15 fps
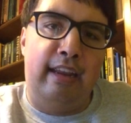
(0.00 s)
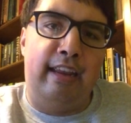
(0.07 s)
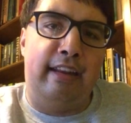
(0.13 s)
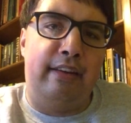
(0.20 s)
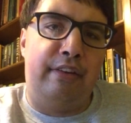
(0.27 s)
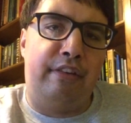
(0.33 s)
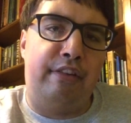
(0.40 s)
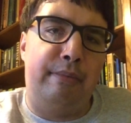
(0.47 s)

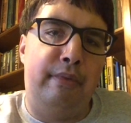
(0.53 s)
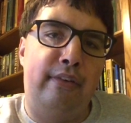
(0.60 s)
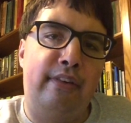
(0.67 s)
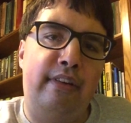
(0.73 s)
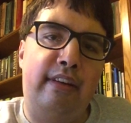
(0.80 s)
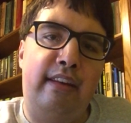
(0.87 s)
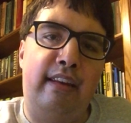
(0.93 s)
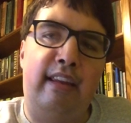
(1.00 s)
It is the
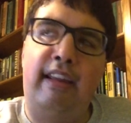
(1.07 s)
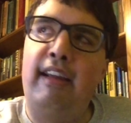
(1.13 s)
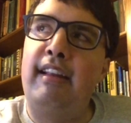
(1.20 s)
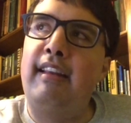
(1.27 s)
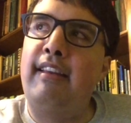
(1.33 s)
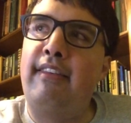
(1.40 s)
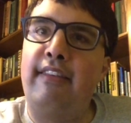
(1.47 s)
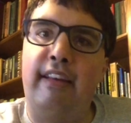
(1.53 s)
music
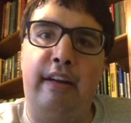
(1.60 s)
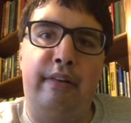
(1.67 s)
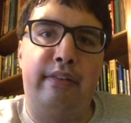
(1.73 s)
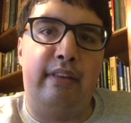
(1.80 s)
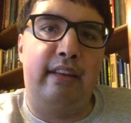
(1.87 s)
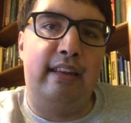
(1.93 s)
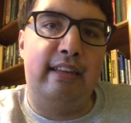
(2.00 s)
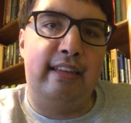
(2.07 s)
and the sound.